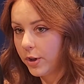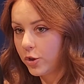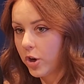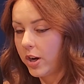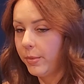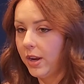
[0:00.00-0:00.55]
I
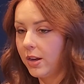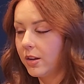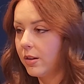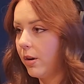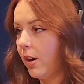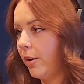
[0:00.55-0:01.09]
try to
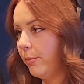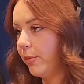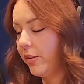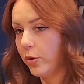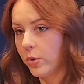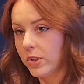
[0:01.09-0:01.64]
make
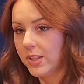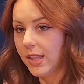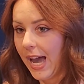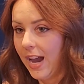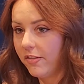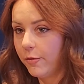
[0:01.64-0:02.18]
my viewers
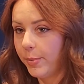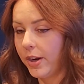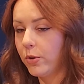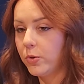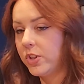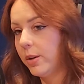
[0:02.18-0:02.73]
laugh by
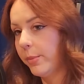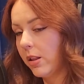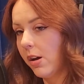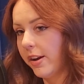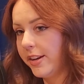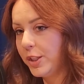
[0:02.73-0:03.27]
roasting my
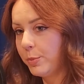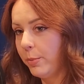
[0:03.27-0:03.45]
clients.